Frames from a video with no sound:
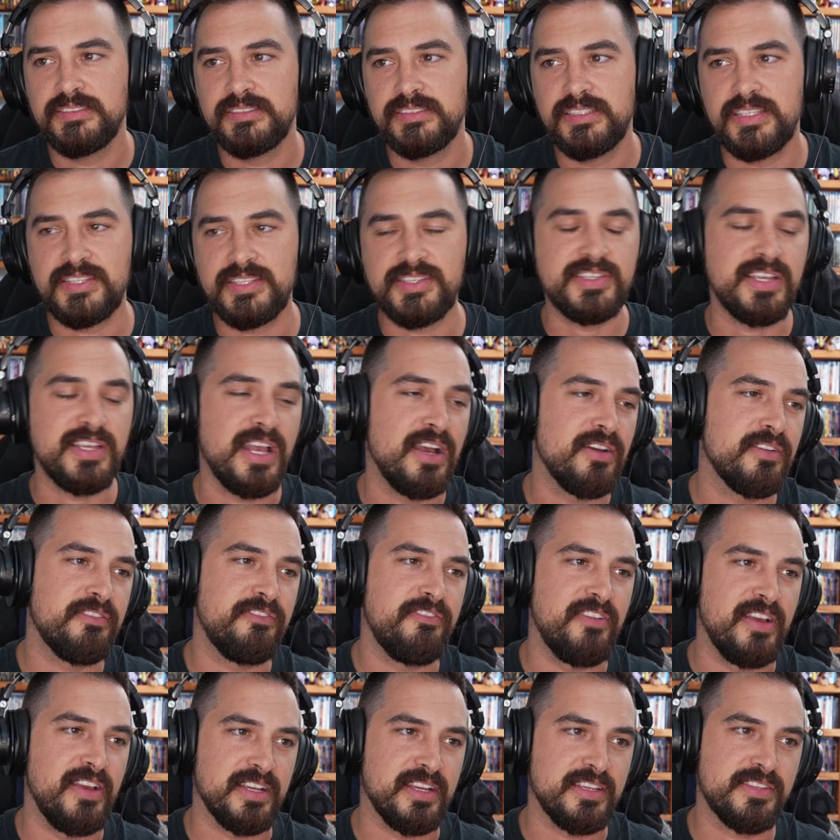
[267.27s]
The sound
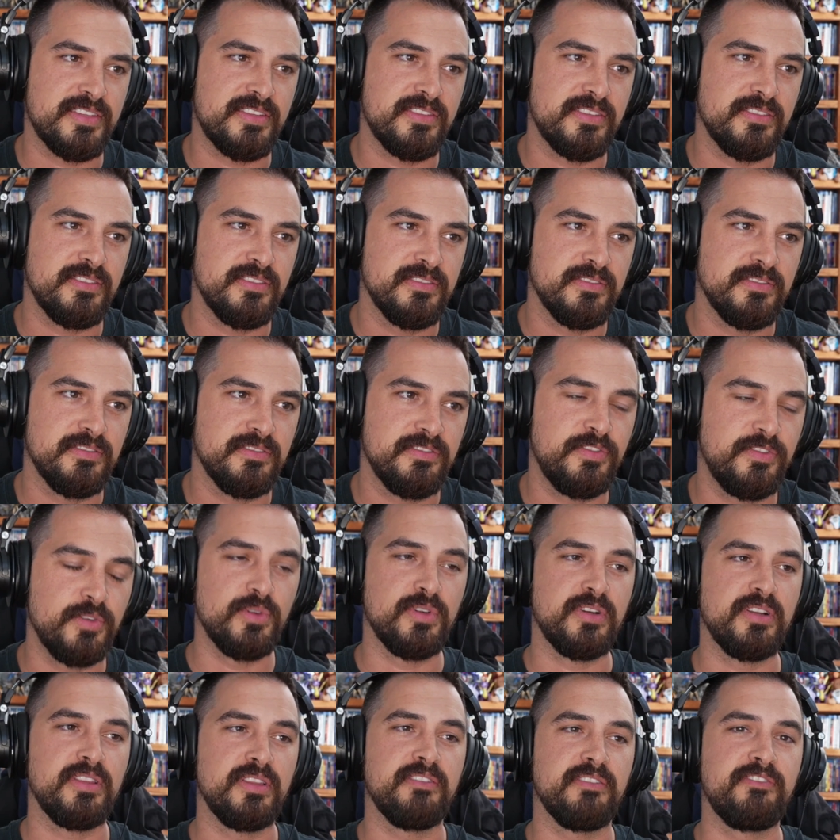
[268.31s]
effects
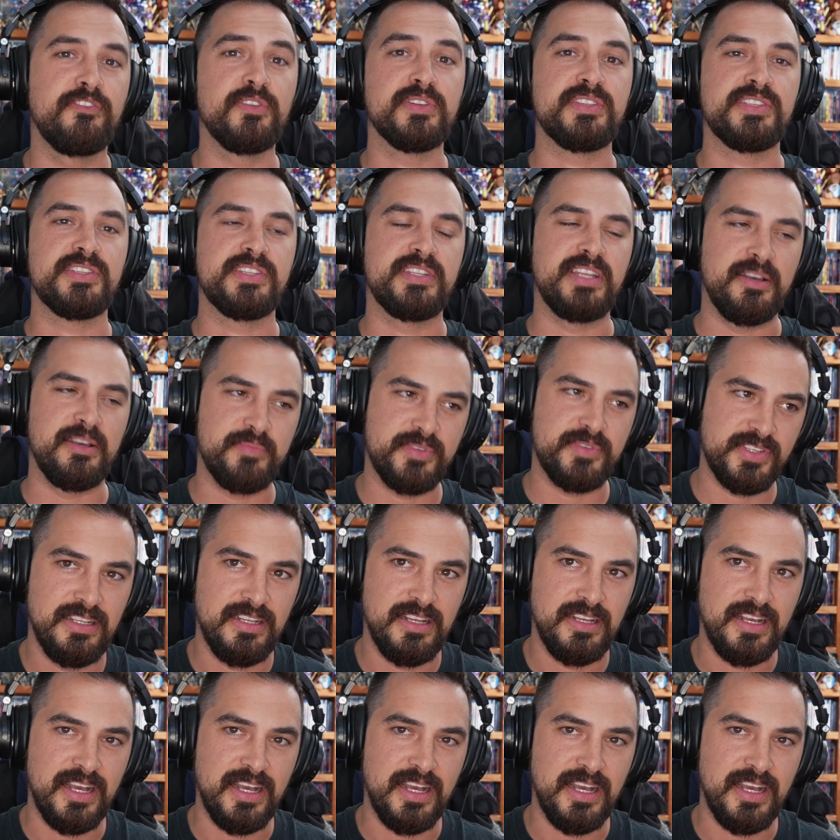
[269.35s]
for the footsteps.